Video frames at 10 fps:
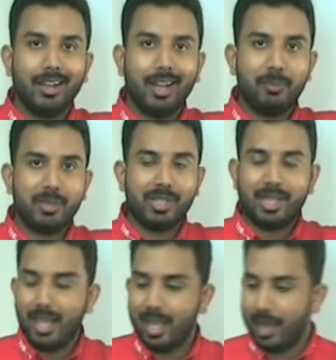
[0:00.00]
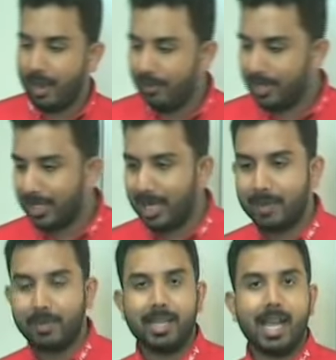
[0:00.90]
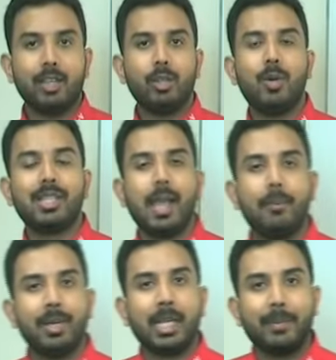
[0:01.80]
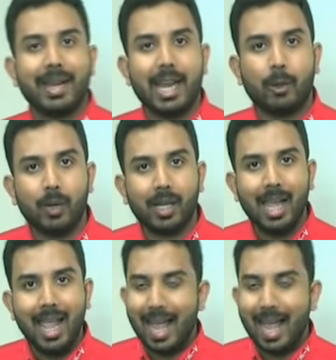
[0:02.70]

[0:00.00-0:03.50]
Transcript: All right, but they say, hey, I haven't seen any money. I don't know what's happening in my network.